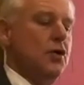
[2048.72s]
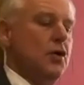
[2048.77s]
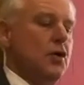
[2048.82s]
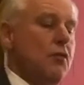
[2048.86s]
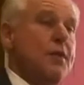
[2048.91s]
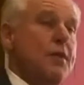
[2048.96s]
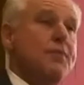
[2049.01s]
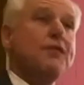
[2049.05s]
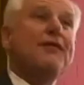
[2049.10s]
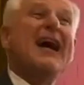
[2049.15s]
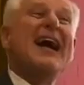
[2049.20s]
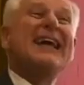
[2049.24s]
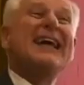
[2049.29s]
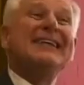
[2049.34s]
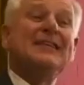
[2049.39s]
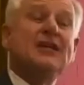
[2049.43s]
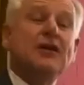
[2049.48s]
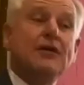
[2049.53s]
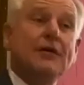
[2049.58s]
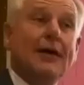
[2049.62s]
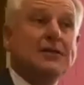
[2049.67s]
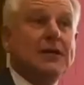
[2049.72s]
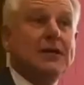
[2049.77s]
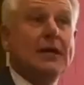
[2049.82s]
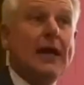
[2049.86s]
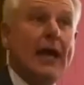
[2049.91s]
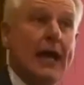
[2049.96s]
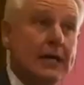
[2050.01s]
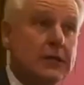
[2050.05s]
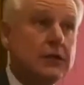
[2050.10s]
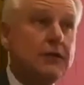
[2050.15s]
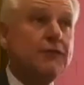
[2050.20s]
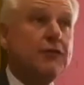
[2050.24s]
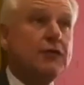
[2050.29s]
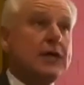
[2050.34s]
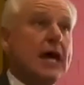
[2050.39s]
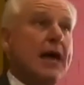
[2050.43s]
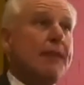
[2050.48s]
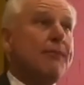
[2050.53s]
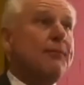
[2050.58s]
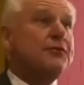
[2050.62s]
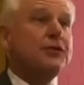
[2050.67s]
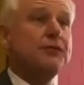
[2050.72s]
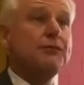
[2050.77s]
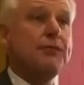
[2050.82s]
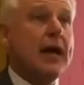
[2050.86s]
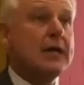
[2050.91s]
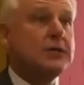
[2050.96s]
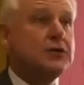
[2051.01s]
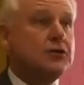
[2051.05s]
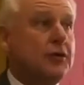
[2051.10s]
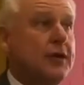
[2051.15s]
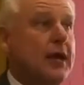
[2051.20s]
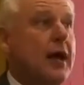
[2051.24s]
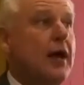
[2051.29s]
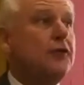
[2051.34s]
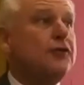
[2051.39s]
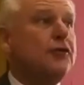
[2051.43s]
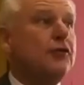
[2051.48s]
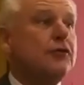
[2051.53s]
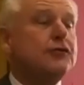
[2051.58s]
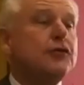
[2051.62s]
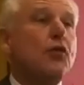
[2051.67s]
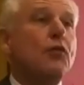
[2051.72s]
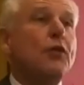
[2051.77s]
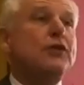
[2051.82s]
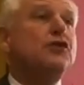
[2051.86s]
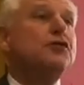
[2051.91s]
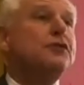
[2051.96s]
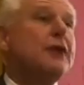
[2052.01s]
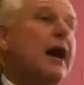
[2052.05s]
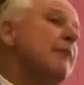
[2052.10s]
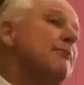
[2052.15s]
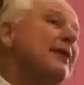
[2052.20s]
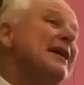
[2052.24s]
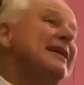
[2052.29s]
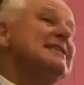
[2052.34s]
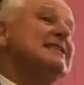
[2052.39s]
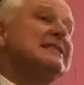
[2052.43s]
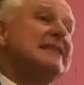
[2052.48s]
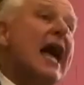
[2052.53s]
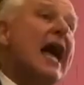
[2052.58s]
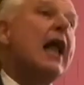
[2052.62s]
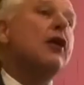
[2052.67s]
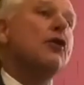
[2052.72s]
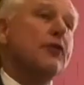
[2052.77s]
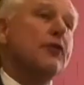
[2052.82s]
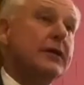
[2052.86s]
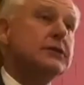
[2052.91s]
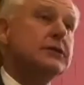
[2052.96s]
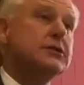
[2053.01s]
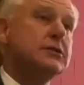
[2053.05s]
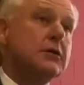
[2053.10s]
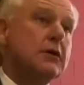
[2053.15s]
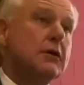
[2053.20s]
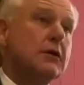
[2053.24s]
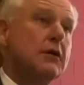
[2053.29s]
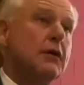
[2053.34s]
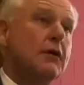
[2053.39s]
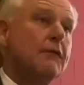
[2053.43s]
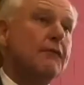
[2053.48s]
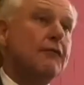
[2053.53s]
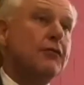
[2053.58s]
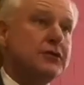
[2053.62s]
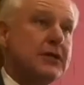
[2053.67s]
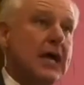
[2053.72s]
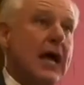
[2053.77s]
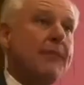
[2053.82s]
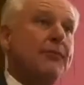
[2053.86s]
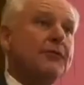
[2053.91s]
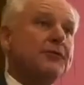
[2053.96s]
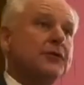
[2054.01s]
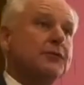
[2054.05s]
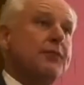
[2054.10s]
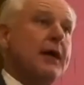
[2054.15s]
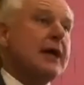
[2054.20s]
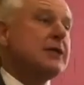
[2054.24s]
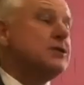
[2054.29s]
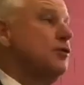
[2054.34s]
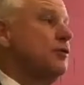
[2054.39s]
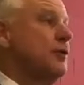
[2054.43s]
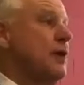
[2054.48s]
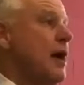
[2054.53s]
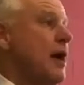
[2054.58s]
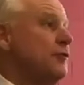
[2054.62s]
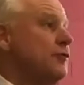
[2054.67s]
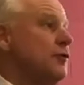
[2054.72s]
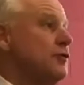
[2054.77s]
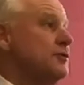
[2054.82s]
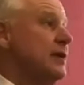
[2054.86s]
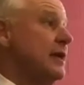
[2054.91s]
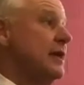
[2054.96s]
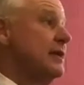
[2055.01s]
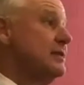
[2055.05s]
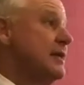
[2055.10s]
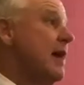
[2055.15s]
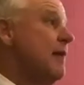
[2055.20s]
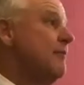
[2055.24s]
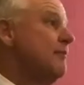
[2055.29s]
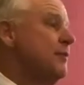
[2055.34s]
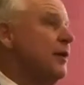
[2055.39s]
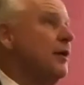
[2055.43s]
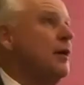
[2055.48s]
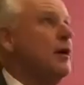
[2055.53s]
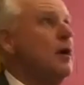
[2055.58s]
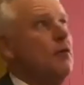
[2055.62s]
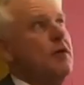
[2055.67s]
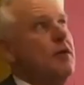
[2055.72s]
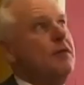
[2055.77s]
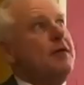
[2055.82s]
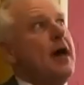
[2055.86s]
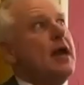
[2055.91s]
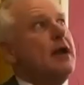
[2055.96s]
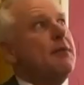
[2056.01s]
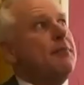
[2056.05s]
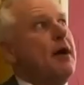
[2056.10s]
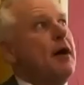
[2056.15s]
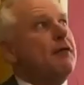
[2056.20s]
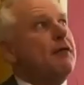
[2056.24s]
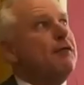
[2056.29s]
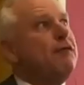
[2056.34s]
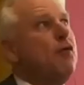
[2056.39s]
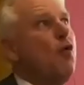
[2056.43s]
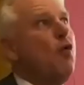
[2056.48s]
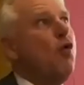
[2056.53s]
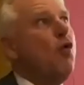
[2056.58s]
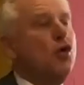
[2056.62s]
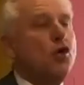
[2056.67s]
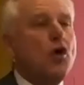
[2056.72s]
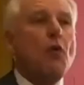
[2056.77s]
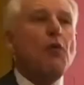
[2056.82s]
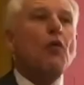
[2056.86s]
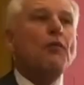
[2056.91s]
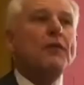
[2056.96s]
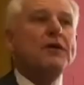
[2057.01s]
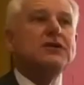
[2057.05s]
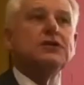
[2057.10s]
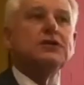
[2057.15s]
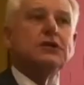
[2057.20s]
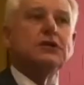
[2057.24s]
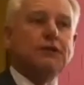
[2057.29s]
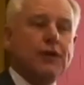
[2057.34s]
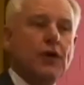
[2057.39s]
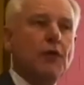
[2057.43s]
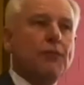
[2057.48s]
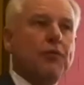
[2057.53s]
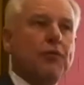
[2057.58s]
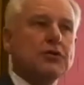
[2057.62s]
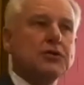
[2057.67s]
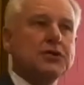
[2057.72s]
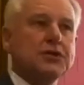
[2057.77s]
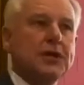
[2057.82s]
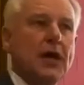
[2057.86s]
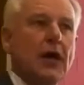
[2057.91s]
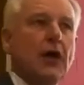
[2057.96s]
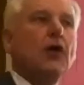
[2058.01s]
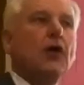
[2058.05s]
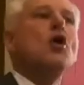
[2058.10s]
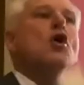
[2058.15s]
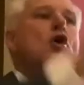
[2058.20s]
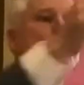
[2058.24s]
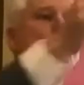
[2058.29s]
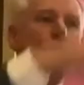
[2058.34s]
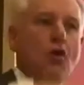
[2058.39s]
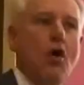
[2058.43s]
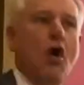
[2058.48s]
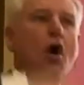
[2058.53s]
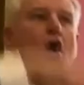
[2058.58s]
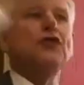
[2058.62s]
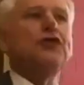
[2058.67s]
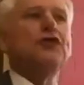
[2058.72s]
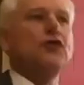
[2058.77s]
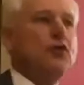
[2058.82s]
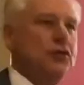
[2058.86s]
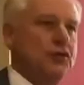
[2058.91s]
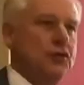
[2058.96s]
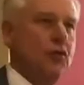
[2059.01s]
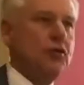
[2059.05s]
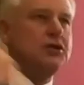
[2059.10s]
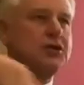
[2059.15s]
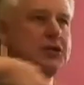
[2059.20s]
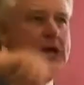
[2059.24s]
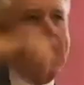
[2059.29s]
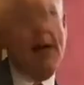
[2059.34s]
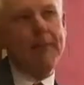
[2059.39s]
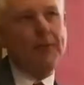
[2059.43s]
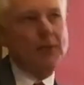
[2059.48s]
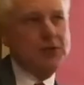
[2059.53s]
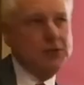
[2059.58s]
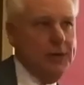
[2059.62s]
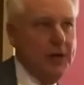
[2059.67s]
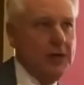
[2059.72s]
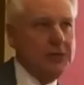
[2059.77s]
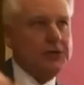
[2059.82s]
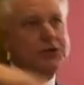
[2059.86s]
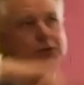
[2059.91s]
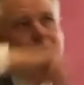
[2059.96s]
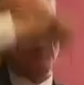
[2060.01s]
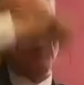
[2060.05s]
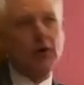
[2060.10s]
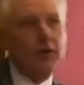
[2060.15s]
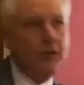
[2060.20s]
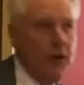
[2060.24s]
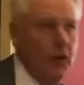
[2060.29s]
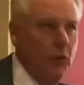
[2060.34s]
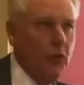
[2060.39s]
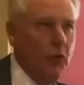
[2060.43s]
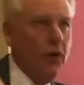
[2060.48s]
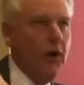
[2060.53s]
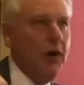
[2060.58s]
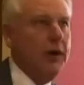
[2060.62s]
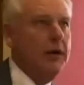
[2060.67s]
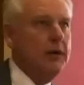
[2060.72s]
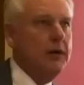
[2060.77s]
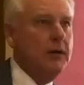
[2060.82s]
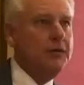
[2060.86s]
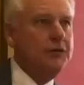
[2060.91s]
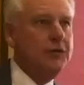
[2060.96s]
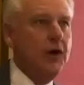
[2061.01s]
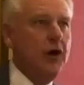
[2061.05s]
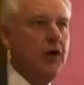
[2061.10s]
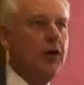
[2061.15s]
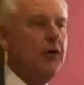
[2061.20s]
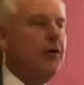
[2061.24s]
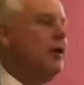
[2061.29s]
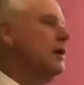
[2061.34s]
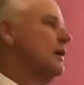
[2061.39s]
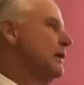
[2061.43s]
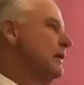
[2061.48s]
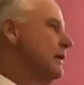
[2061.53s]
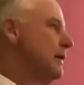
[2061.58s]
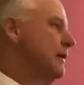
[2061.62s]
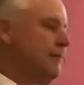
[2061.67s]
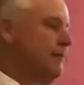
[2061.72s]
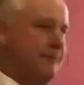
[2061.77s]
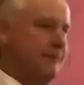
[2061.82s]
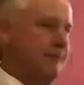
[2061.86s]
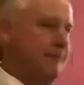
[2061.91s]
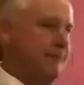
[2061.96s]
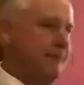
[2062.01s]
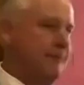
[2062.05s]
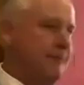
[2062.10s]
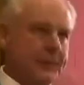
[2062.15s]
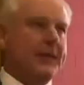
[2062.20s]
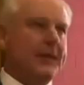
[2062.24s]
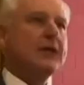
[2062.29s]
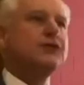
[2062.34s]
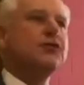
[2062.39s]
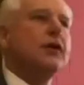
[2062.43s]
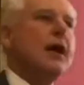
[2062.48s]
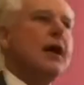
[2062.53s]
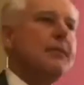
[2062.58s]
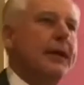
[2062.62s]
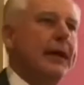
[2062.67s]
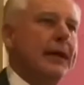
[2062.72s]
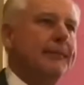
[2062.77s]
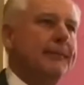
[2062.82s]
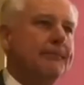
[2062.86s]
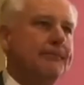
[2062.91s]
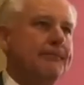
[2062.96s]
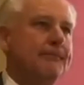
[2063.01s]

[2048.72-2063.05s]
We provide continuing education for chaplains and pastoral counselors. We do not pay salaries for chaplains and pastoral counselors, except we've got about 4 global missions field personnel who are also endorsed chaplains because it's a part of their work. So that's what I mean.